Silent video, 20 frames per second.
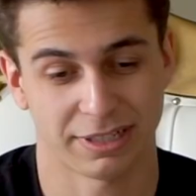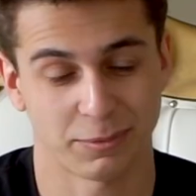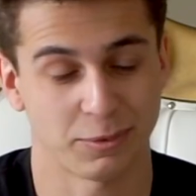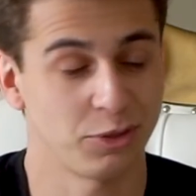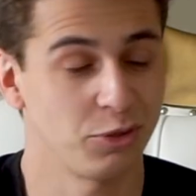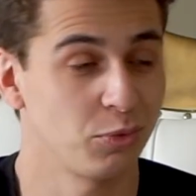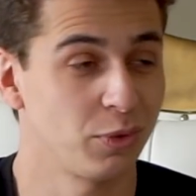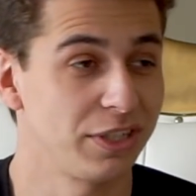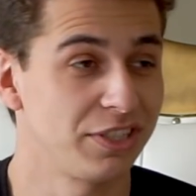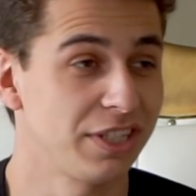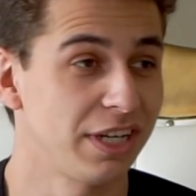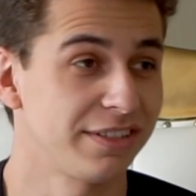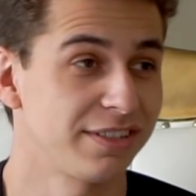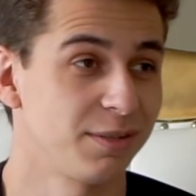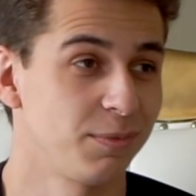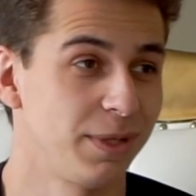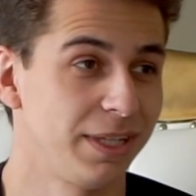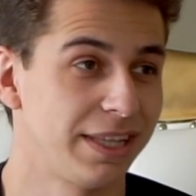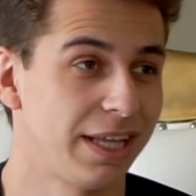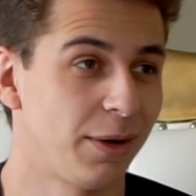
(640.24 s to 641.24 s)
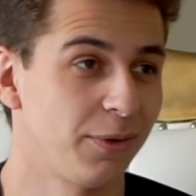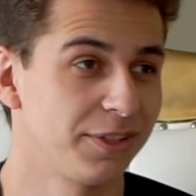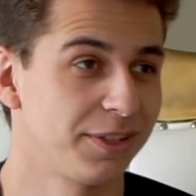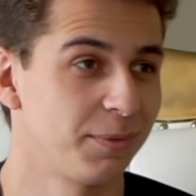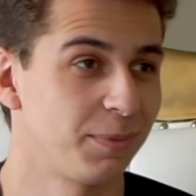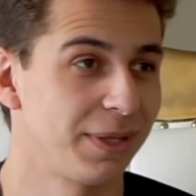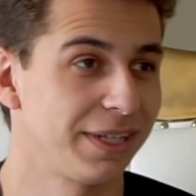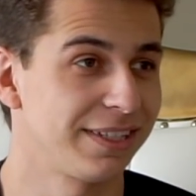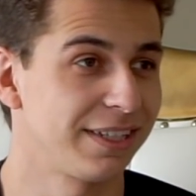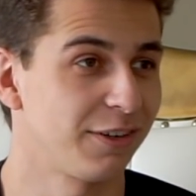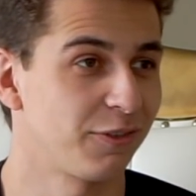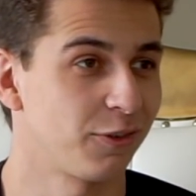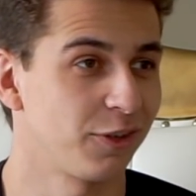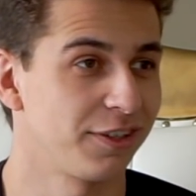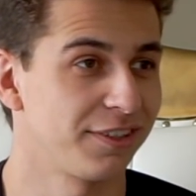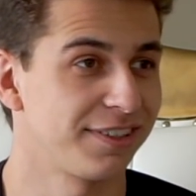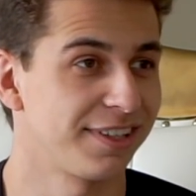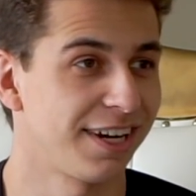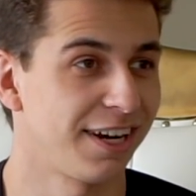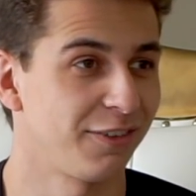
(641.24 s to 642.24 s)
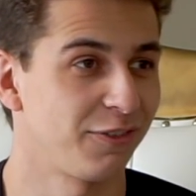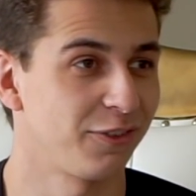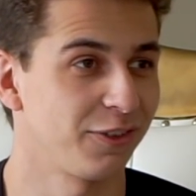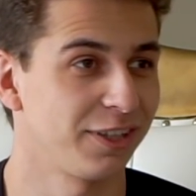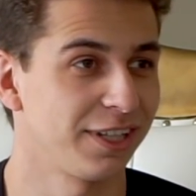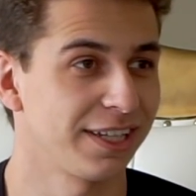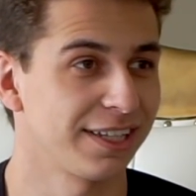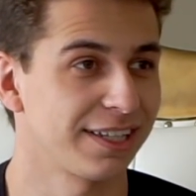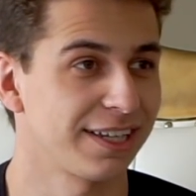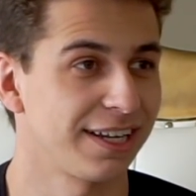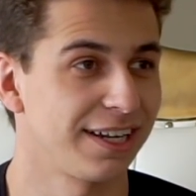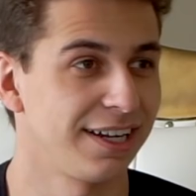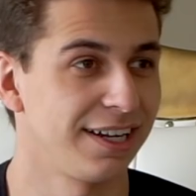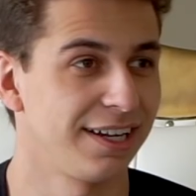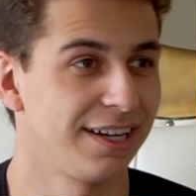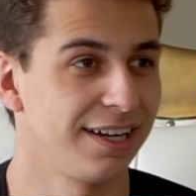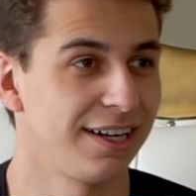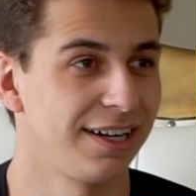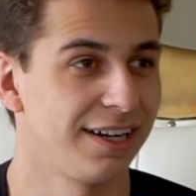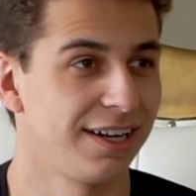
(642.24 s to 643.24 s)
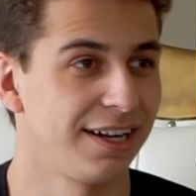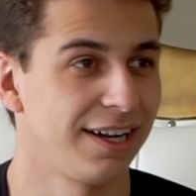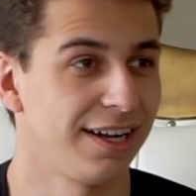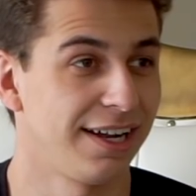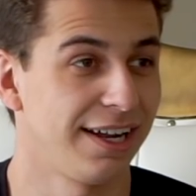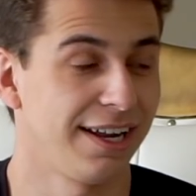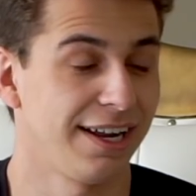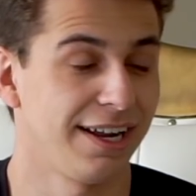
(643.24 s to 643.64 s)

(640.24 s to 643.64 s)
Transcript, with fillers: I mean, you reached out to me. That was the big difference that I feel like I